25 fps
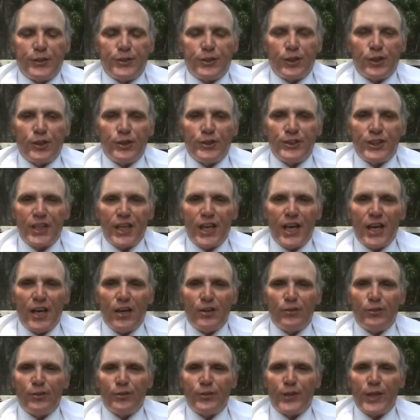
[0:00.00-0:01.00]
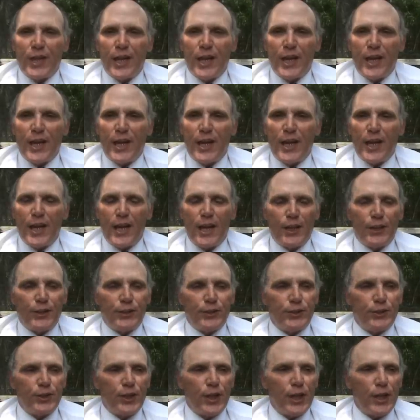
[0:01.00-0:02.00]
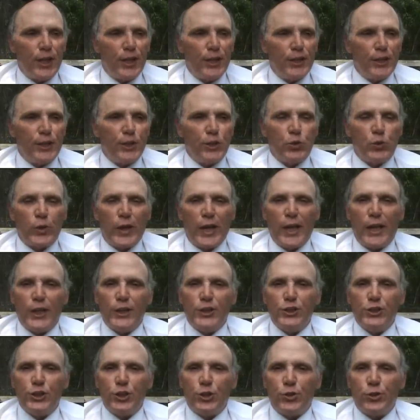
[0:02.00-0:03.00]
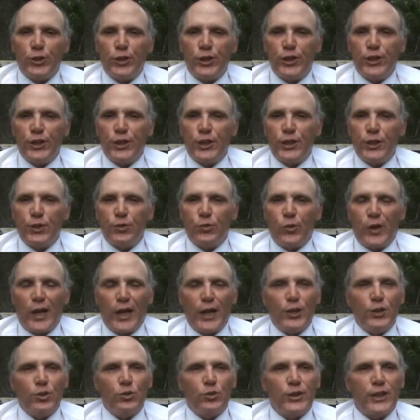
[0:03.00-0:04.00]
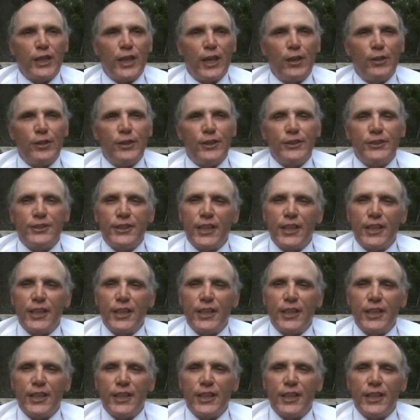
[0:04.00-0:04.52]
Turns out that a grand jury in Randall County,